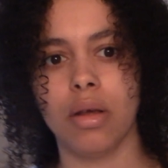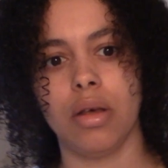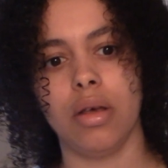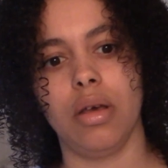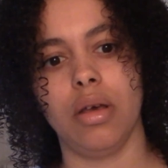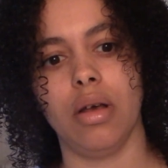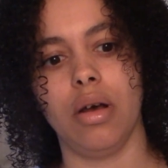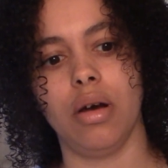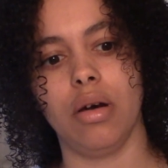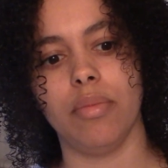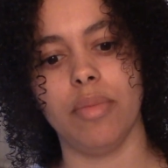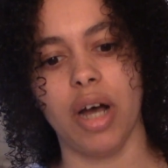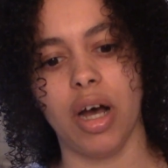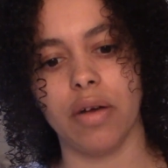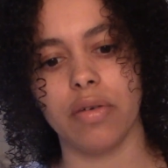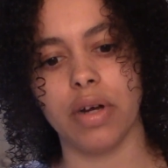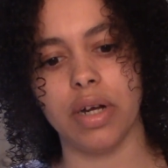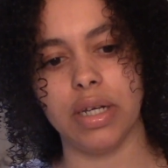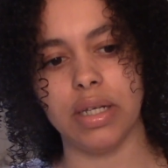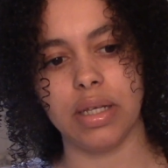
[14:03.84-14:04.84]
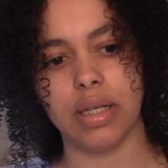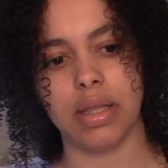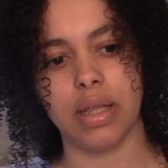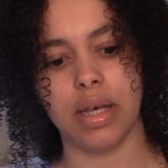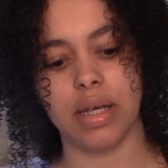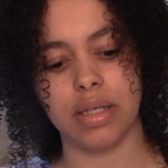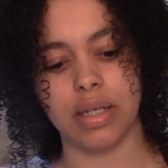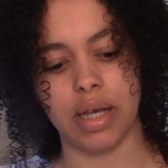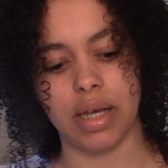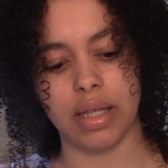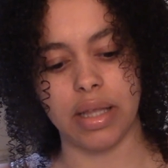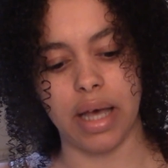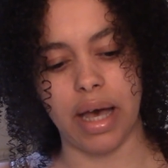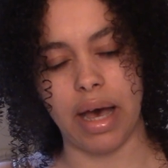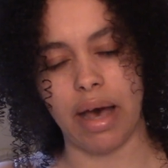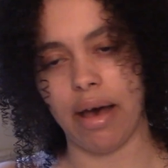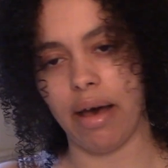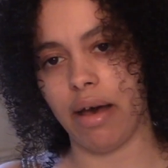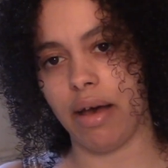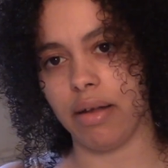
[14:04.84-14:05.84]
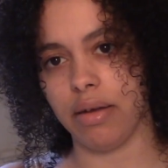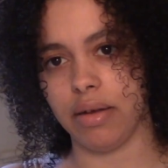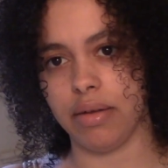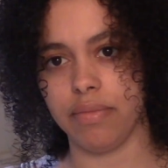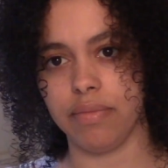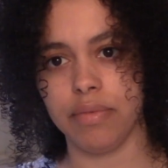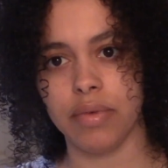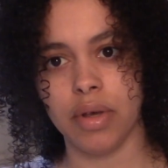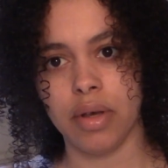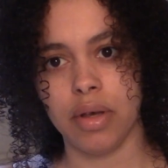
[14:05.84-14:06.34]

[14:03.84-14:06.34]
about race and things like that. And,